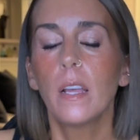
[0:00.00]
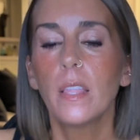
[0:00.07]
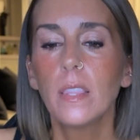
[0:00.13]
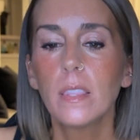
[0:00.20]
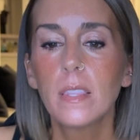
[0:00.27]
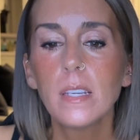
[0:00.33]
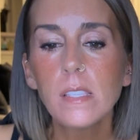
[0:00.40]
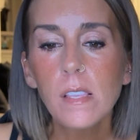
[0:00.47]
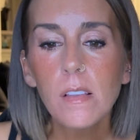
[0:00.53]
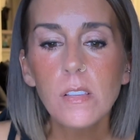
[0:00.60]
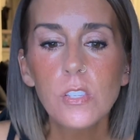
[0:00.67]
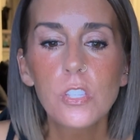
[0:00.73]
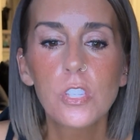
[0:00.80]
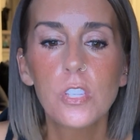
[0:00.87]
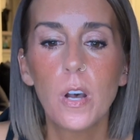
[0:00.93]
This is
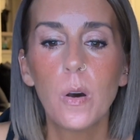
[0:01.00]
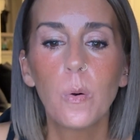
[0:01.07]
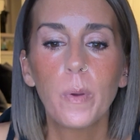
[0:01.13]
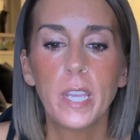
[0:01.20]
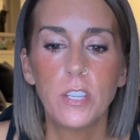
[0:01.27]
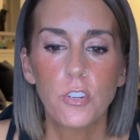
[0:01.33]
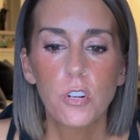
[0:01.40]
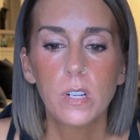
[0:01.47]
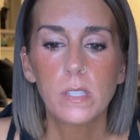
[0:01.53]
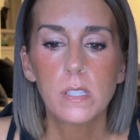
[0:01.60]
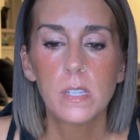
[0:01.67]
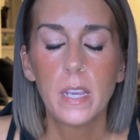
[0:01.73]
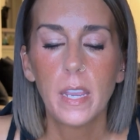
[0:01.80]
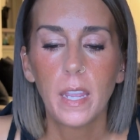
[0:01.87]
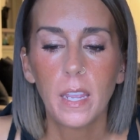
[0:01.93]
so
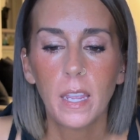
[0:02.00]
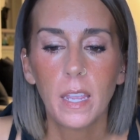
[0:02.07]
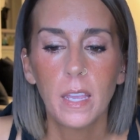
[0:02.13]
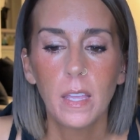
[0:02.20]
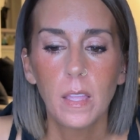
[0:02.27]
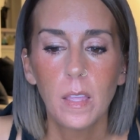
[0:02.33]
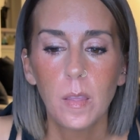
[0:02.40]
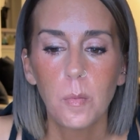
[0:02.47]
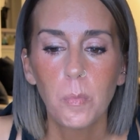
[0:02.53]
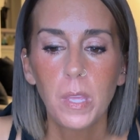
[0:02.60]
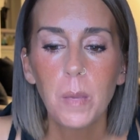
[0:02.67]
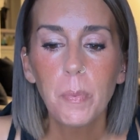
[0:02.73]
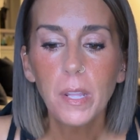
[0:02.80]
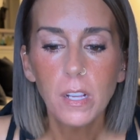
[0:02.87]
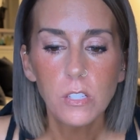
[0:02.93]
interesting.
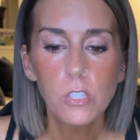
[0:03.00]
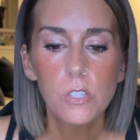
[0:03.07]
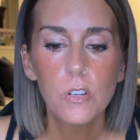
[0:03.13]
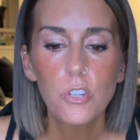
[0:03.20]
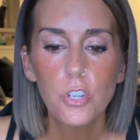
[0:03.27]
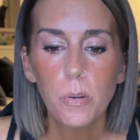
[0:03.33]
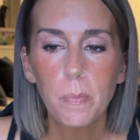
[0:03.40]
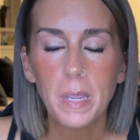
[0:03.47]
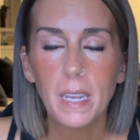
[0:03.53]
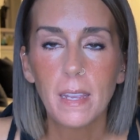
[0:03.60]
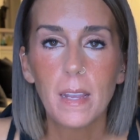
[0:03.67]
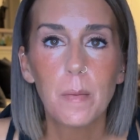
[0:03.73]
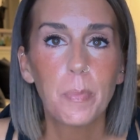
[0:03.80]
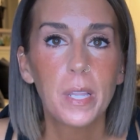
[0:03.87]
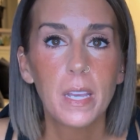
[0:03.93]
People on social
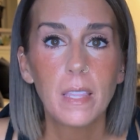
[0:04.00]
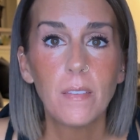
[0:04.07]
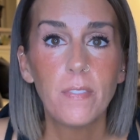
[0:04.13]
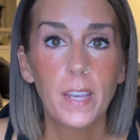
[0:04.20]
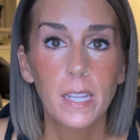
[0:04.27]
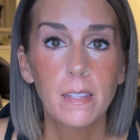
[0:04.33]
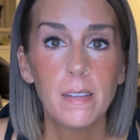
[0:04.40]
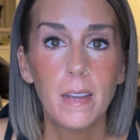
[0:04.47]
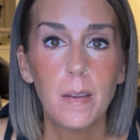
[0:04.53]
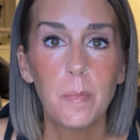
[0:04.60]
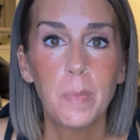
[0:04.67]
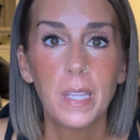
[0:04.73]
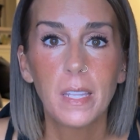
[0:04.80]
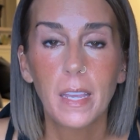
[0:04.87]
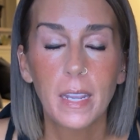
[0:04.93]
media play the victim
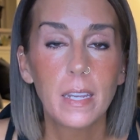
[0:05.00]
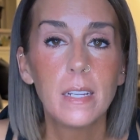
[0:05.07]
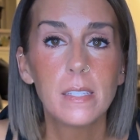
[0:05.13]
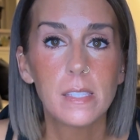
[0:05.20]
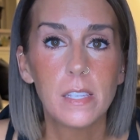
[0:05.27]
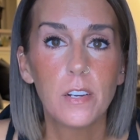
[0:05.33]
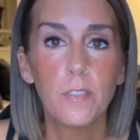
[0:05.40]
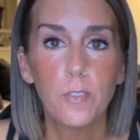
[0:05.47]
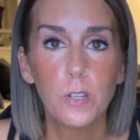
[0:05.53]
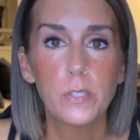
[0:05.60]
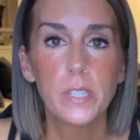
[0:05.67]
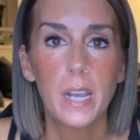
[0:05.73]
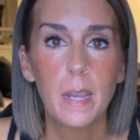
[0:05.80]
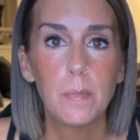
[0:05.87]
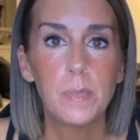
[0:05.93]
like it is their full
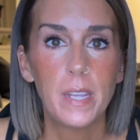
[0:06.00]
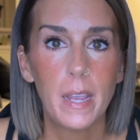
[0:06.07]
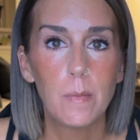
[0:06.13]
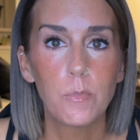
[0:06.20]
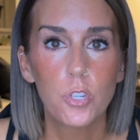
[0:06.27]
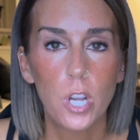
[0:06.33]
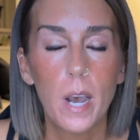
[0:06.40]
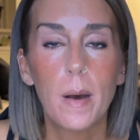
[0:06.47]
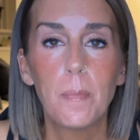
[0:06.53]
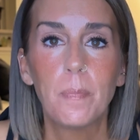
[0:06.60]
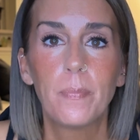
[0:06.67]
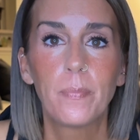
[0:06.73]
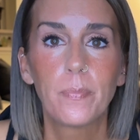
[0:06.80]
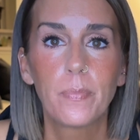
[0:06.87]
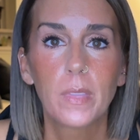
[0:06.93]
time damn job.
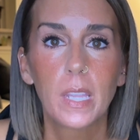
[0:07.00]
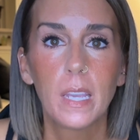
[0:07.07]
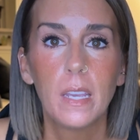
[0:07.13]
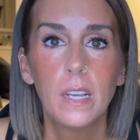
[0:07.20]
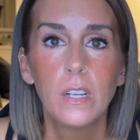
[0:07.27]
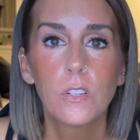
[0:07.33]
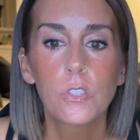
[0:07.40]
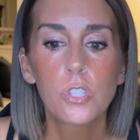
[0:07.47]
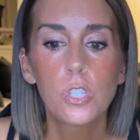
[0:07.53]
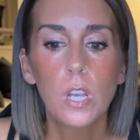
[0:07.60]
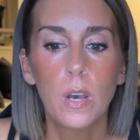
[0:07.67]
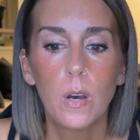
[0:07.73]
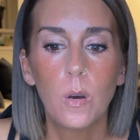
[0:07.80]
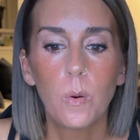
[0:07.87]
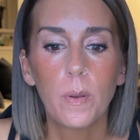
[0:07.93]

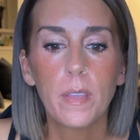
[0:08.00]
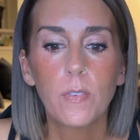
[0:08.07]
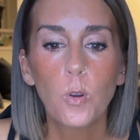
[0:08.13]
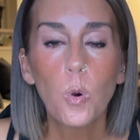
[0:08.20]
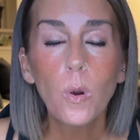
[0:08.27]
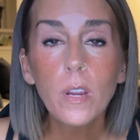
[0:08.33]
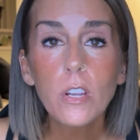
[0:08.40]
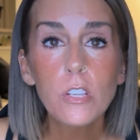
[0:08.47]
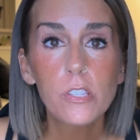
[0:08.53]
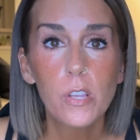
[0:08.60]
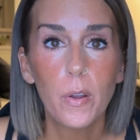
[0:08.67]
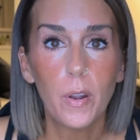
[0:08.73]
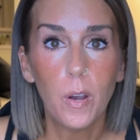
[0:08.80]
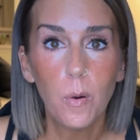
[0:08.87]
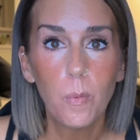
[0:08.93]
So if Kory
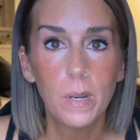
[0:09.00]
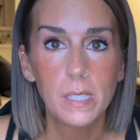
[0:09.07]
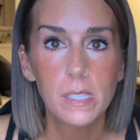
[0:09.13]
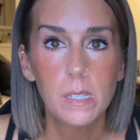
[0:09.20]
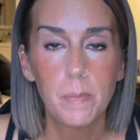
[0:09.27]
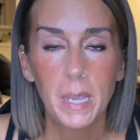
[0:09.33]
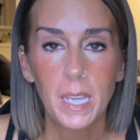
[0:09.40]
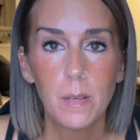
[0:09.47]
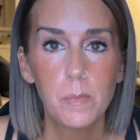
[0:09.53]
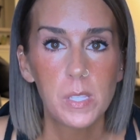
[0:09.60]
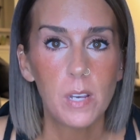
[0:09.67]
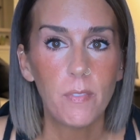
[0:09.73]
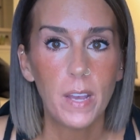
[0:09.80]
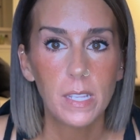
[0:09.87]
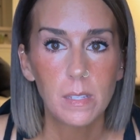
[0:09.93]
DeSoto wants to make
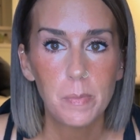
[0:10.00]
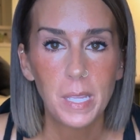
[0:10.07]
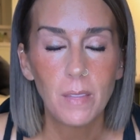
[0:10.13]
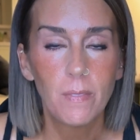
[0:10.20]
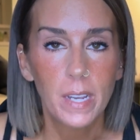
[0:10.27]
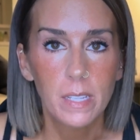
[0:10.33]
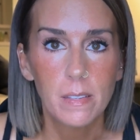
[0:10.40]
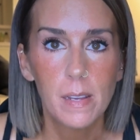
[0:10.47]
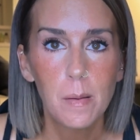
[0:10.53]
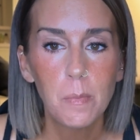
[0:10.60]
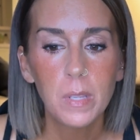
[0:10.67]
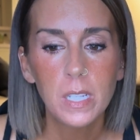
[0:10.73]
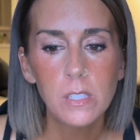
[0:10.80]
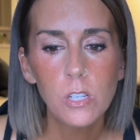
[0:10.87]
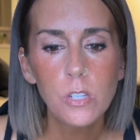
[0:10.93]
himself out to be the victim,
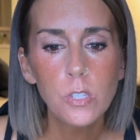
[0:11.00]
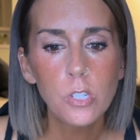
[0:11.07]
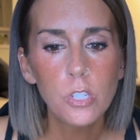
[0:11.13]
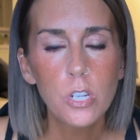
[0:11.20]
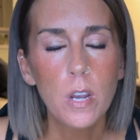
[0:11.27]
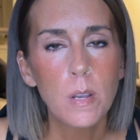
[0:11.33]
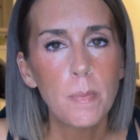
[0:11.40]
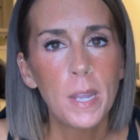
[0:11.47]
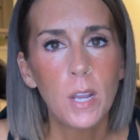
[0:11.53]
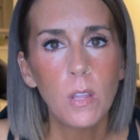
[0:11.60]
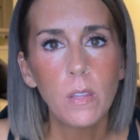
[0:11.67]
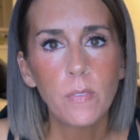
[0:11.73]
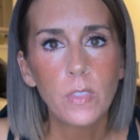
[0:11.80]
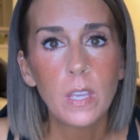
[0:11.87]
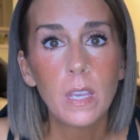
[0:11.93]
let's also talk about all
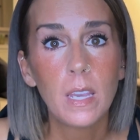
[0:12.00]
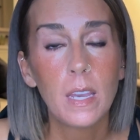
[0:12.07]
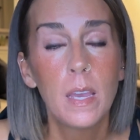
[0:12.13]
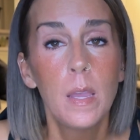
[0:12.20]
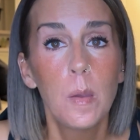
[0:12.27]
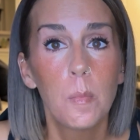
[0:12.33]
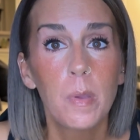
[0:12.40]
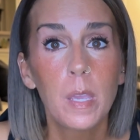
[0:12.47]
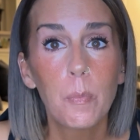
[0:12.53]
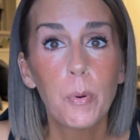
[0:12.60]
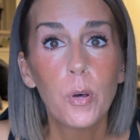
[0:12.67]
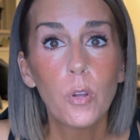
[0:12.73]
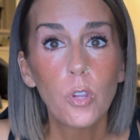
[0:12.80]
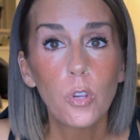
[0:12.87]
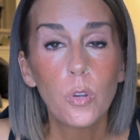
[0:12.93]
of the
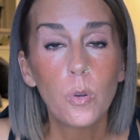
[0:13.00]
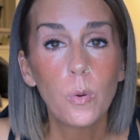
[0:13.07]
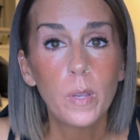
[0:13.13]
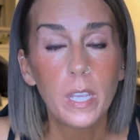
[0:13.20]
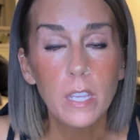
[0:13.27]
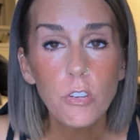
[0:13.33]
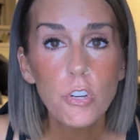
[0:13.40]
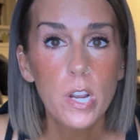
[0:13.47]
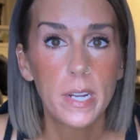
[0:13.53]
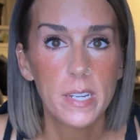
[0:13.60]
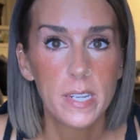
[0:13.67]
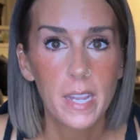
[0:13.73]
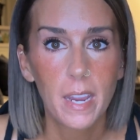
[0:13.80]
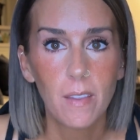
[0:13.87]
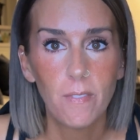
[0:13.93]
people who he tried to
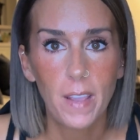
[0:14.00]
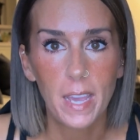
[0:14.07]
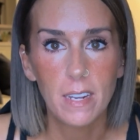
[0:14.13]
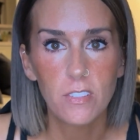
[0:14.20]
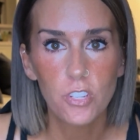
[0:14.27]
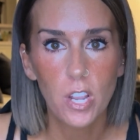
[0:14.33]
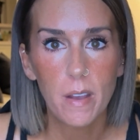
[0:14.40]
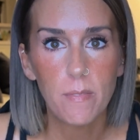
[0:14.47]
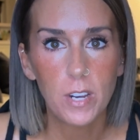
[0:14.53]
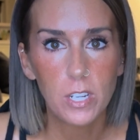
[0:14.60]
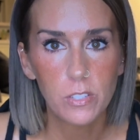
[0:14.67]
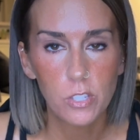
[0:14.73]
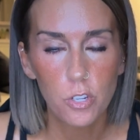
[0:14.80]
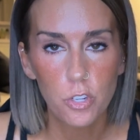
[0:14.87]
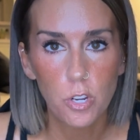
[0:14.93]
take advantage of
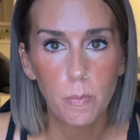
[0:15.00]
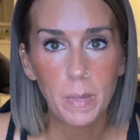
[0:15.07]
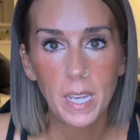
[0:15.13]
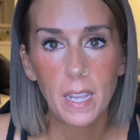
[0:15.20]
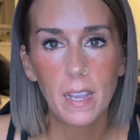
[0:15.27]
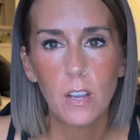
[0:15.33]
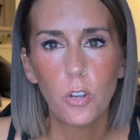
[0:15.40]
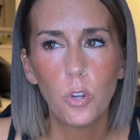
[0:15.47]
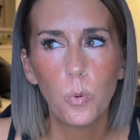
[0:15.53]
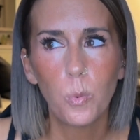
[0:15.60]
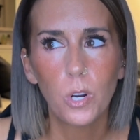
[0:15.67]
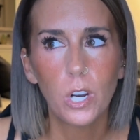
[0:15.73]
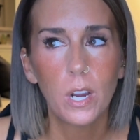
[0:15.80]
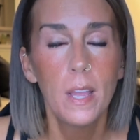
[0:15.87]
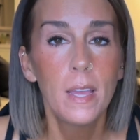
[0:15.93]
on social media who
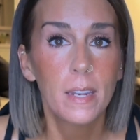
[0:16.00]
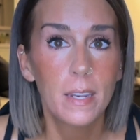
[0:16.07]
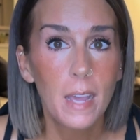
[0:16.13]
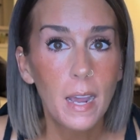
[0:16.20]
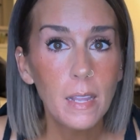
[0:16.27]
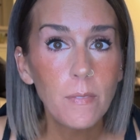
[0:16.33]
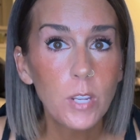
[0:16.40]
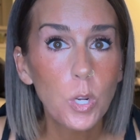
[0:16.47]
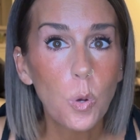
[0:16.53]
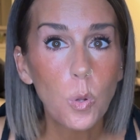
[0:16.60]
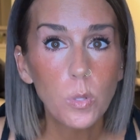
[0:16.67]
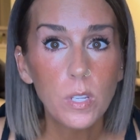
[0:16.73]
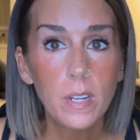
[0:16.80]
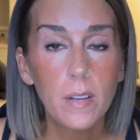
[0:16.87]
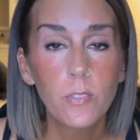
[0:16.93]
were not even
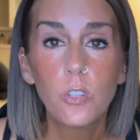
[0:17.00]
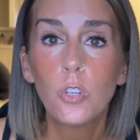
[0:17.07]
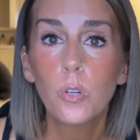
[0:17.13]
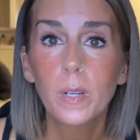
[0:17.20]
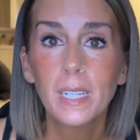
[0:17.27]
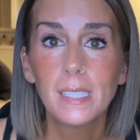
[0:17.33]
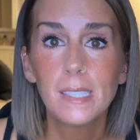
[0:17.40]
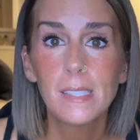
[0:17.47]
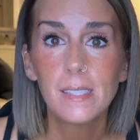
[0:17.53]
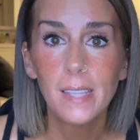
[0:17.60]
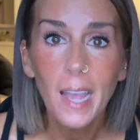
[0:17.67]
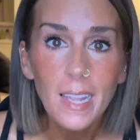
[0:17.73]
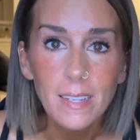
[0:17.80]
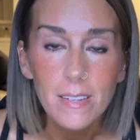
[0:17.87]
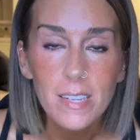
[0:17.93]
old enough to
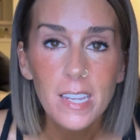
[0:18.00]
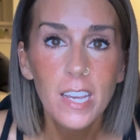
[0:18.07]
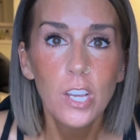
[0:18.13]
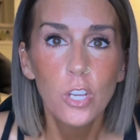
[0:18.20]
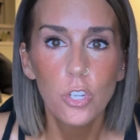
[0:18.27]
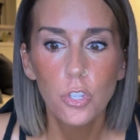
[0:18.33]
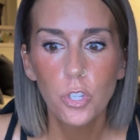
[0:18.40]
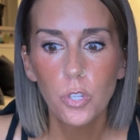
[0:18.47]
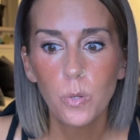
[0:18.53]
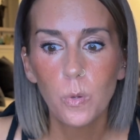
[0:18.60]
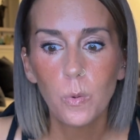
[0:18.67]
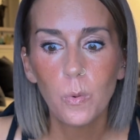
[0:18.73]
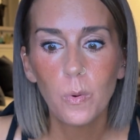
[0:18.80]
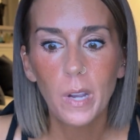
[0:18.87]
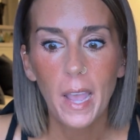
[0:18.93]
consent
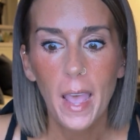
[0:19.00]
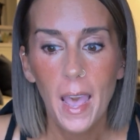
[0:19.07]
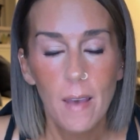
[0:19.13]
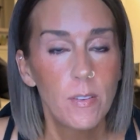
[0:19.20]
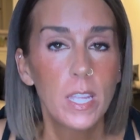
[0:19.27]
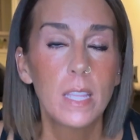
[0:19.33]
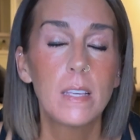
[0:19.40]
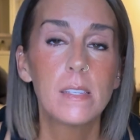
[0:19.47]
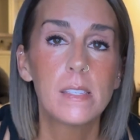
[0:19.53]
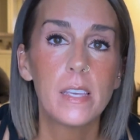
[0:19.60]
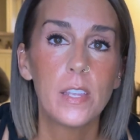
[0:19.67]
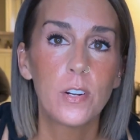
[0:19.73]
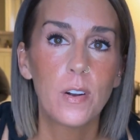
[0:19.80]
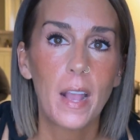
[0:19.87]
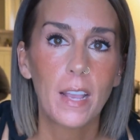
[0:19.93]
to having these
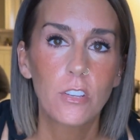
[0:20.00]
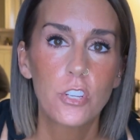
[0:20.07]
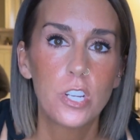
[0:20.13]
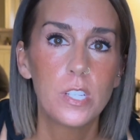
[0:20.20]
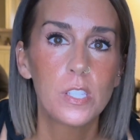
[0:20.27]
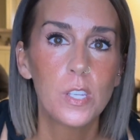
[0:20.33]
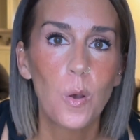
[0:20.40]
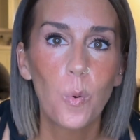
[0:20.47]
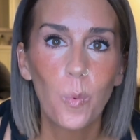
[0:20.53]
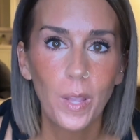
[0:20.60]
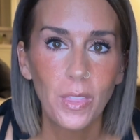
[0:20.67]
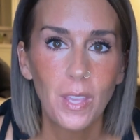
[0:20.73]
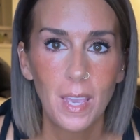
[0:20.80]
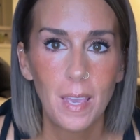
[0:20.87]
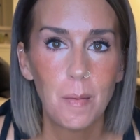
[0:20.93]
interactions
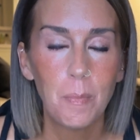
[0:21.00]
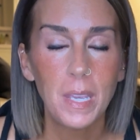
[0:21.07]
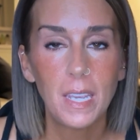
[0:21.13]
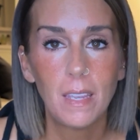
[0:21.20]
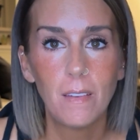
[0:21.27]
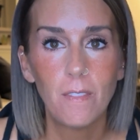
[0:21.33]
with him in